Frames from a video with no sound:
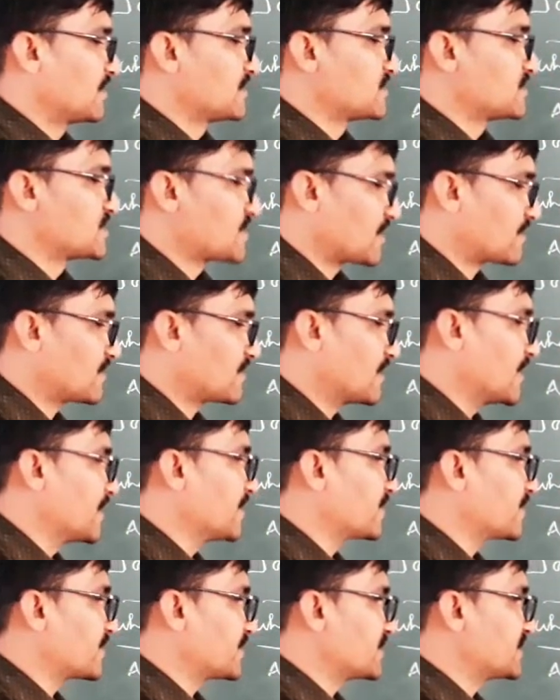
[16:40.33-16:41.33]
journal
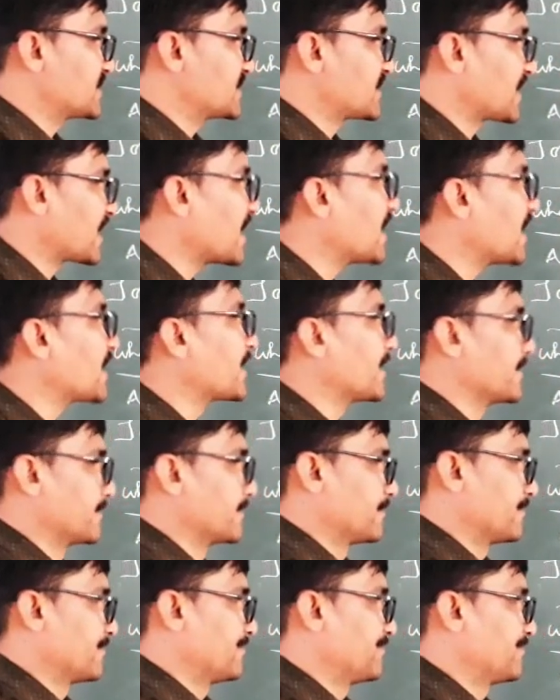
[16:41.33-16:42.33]
entries
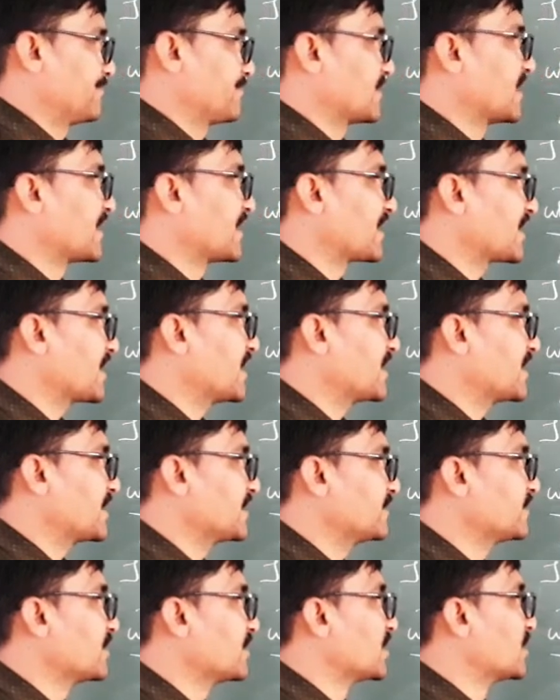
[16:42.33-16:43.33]

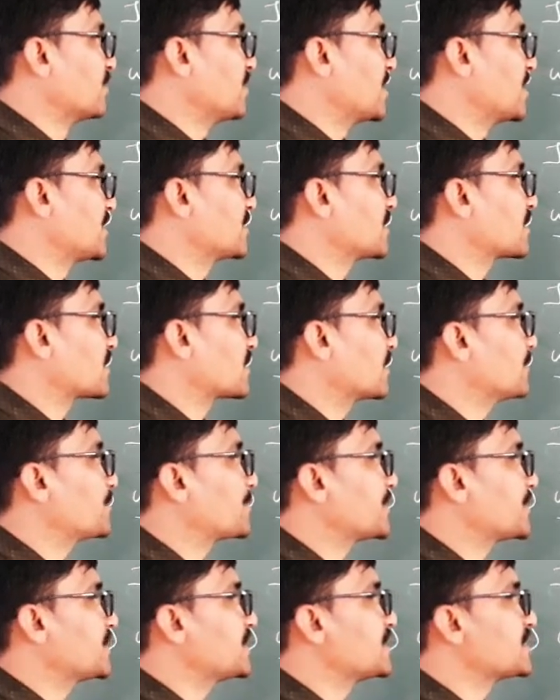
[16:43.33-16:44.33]
regarding when the
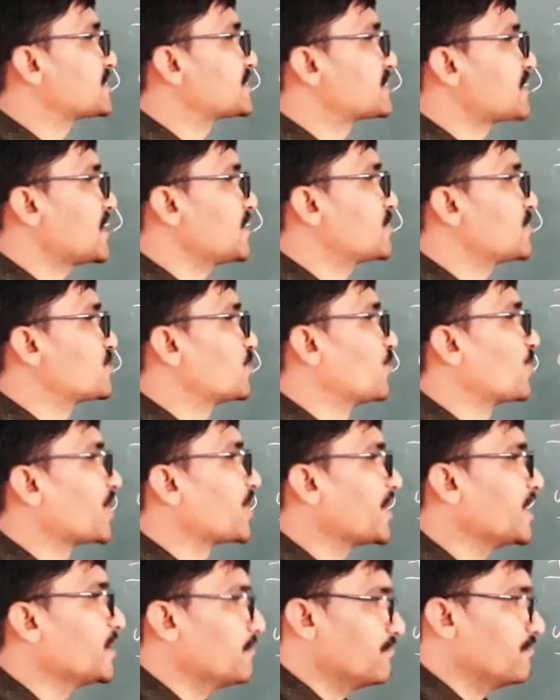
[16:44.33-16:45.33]
company decide to
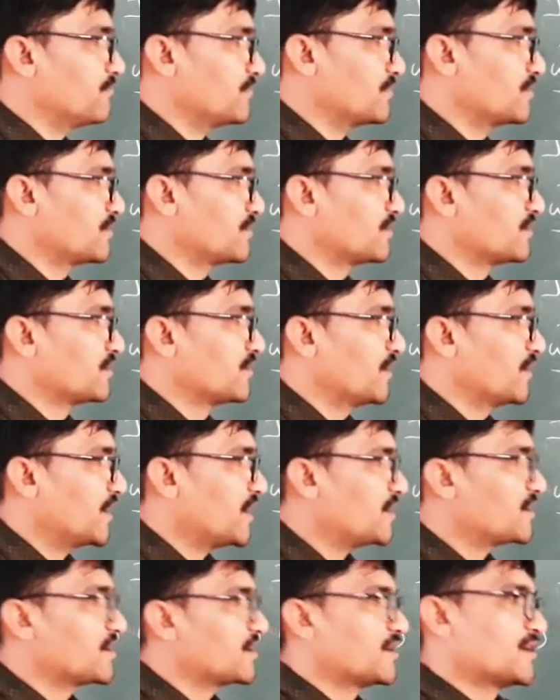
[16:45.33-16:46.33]
redeem,
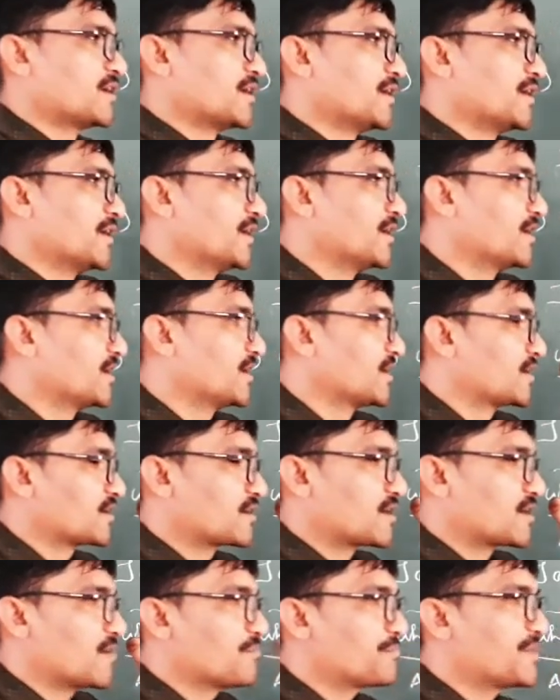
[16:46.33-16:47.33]
right?
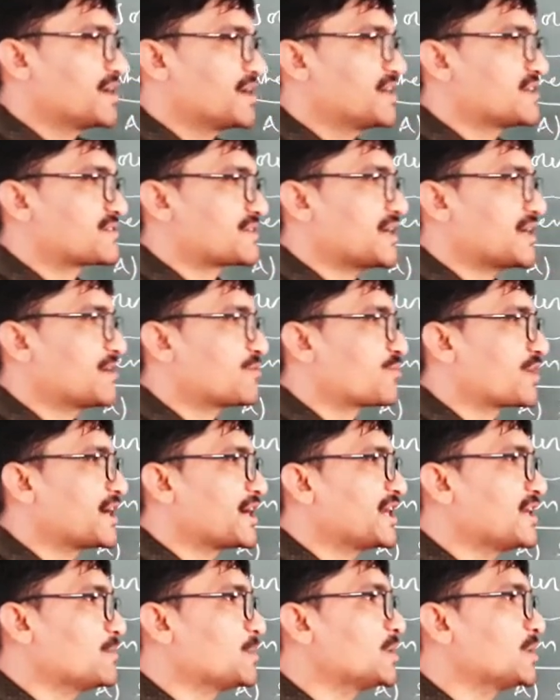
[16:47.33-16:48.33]
Company decide to
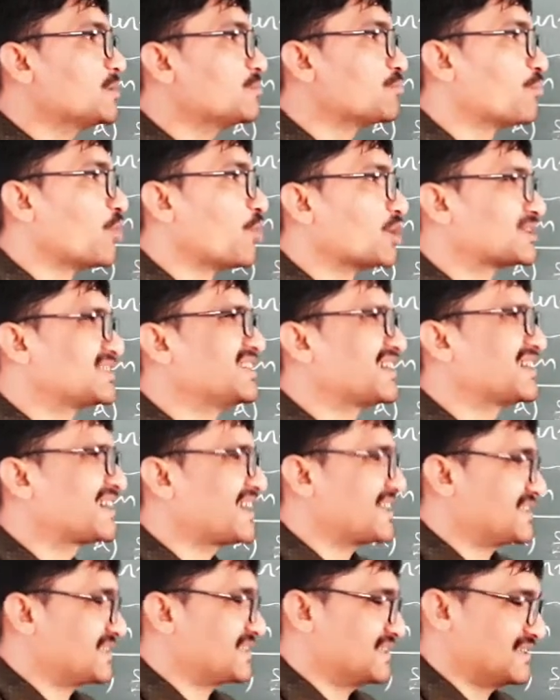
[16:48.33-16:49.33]
redeem in both
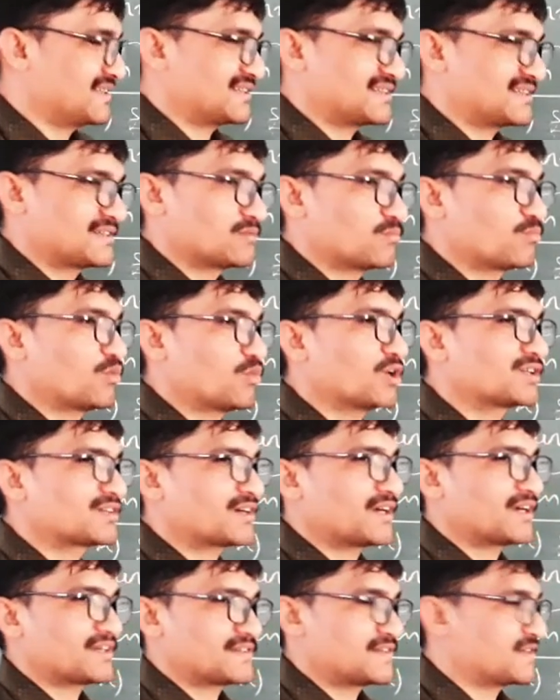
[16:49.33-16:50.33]
cases,
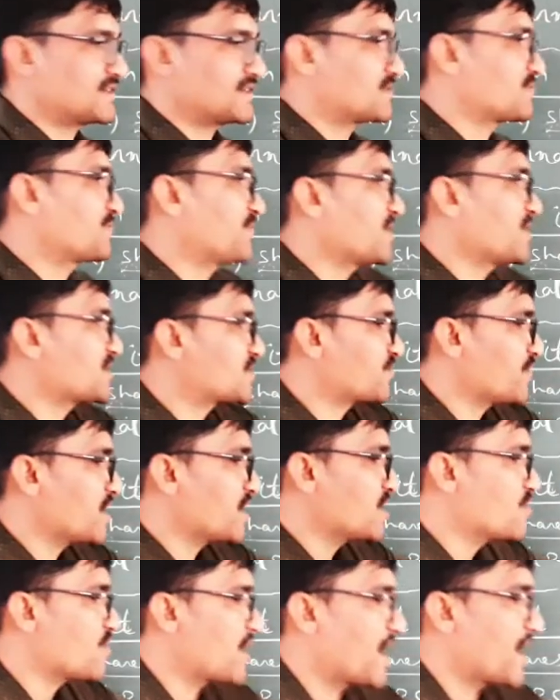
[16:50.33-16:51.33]
face
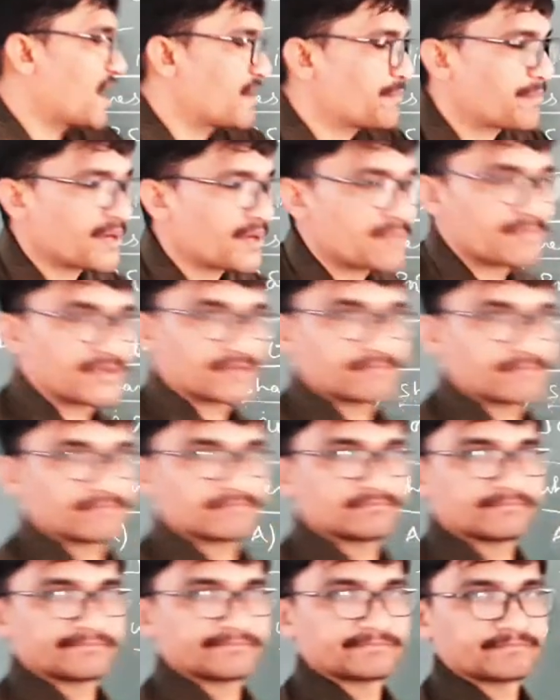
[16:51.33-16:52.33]
value and premium,
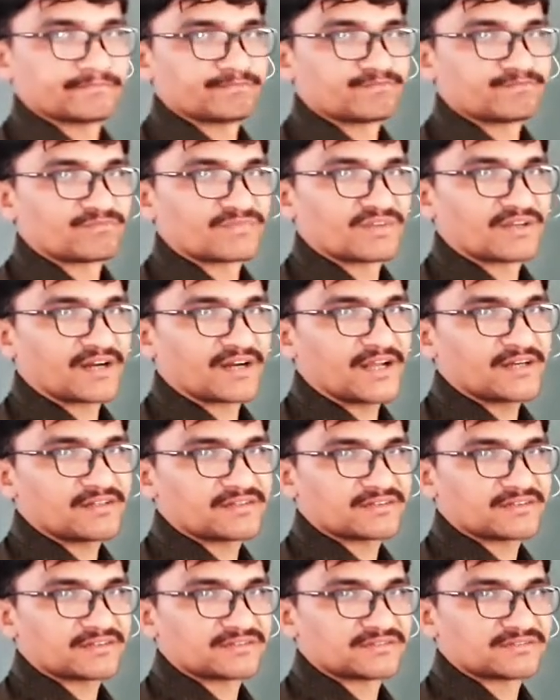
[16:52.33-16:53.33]
right?
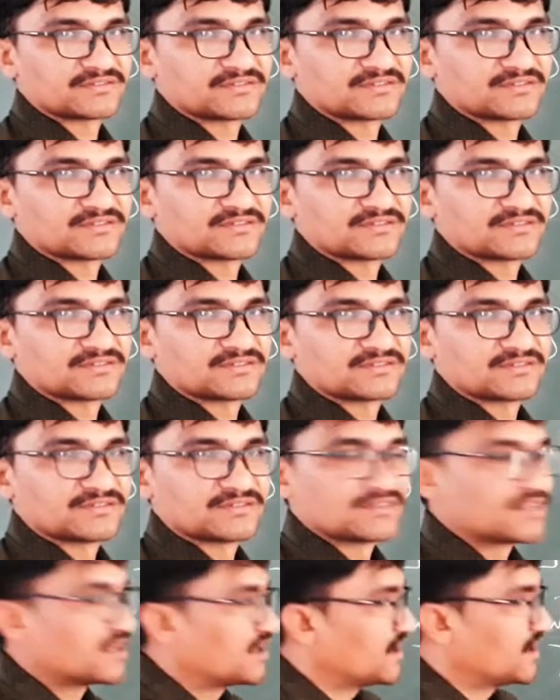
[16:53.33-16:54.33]

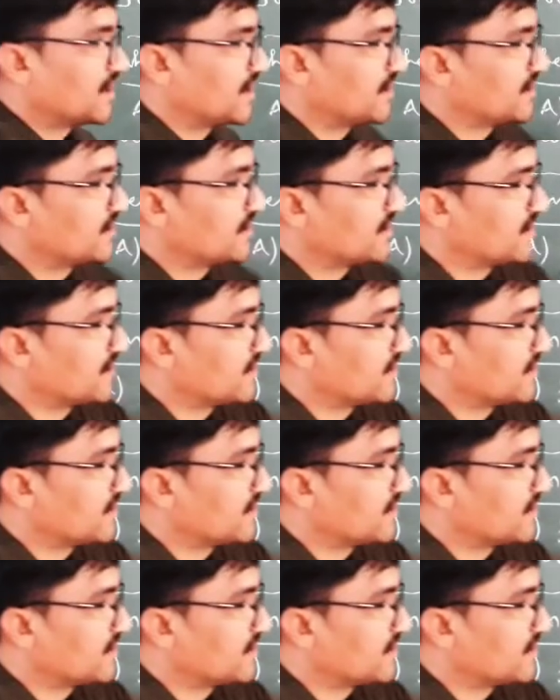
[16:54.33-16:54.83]
And